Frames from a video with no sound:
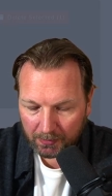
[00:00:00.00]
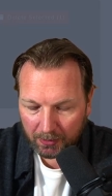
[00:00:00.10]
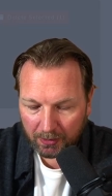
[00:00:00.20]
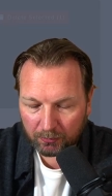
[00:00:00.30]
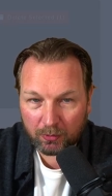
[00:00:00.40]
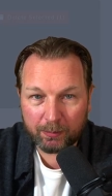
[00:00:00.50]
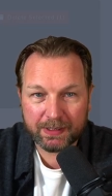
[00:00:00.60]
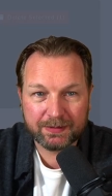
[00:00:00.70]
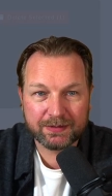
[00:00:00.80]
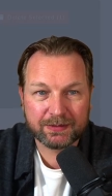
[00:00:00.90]

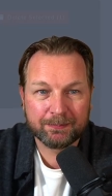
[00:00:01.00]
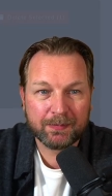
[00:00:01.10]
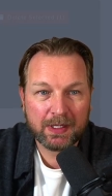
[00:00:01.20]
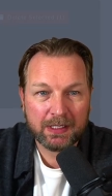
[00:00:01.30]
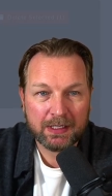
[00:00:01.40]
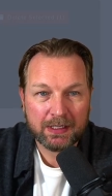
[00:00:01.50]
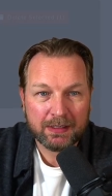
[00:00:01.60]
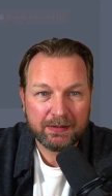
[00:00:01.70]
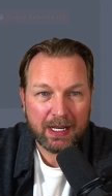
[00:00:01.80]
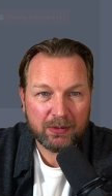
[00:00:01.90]
Robbins.
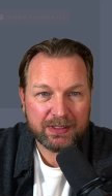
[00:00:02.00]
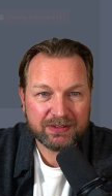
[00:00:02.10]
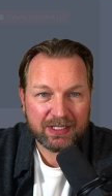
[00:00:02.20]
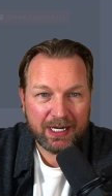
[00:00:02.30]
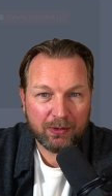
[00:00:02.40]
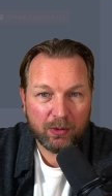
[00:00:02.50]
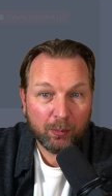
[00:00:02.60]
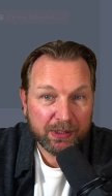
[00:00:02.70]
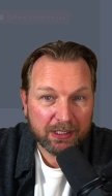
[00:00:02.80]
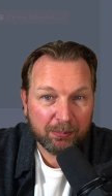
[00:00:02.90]
Now this tag will
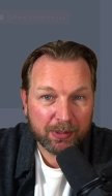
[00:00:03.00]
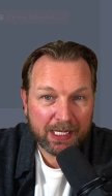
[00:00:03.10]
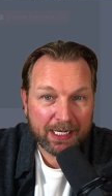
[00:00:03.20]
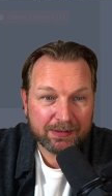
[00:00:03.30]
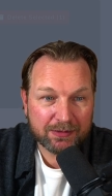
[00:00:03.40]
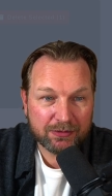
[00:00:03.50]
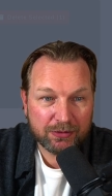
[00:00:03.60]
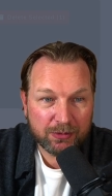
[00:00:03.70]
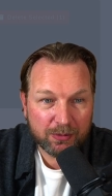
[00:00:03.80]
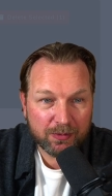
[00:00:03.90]
be applied
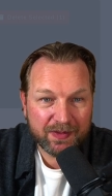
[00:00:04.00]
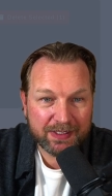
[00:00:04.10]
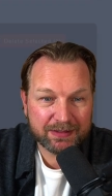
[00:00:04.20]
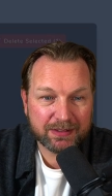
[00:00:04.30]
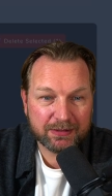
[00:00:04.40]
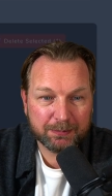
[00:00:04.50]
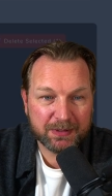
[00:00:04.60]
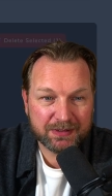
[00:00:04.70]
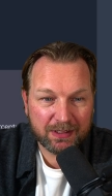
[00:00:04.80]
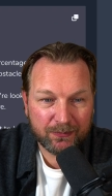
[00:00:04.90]
to this
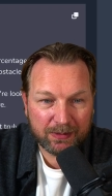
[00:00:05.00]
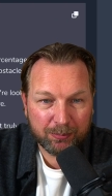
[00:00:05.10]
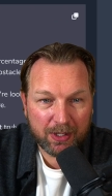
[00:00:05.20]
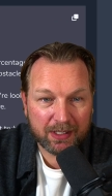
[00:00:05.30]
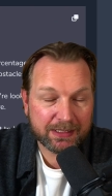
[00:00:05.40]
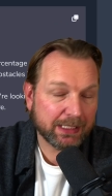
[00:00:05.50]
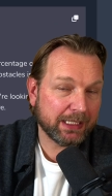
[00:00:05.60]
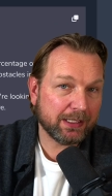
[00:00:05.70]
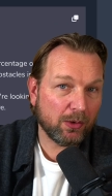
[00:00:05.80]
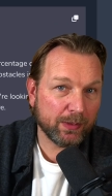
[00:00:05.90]
specific part, and I
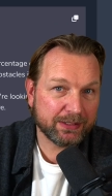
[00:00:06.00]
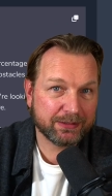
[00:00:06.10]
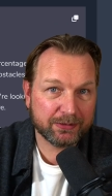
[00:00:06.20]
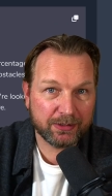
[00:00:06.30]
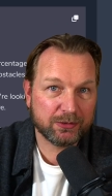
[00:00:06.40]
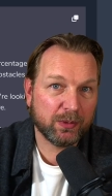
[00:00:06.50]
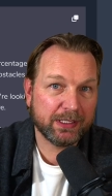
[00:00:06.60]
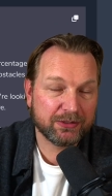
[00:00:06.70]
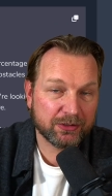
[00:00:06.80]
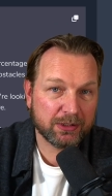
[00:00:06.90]
can always search. When
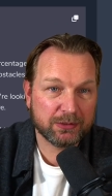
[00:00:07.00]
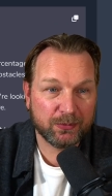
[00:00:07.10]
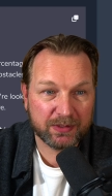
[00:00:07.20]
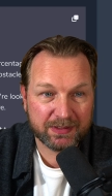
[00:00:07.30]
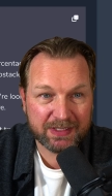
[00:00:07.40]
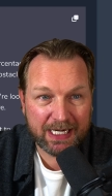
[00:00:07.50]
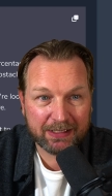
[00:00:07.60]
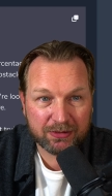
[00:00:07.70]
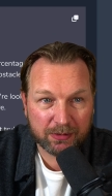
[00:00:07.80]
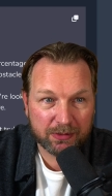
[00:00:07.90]
I search for the
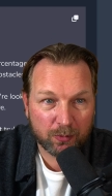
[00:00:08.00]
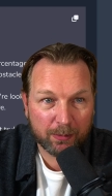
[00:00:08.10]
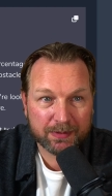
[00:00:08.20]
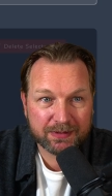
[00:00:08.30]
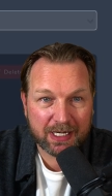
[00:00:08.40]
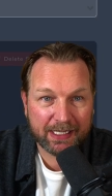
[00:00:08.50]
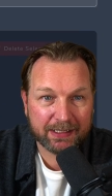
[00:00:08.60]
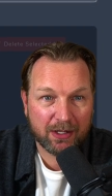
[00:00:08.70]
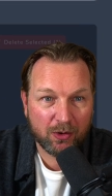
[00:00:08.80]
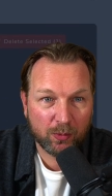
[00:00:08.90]
tag Tony Robbins, I
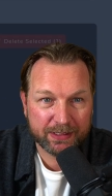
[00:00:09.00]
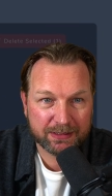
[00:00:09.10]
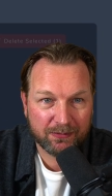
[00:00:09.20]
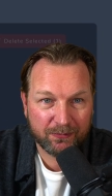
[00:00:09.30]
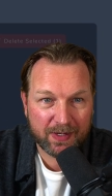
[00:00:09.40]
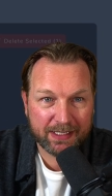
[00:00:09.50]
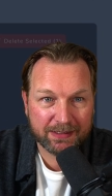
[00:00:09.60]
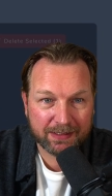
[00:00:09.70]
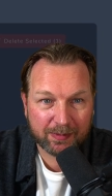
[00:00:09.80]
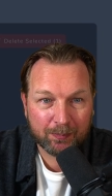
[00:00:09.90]
can always
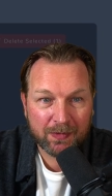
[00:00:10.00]
find it.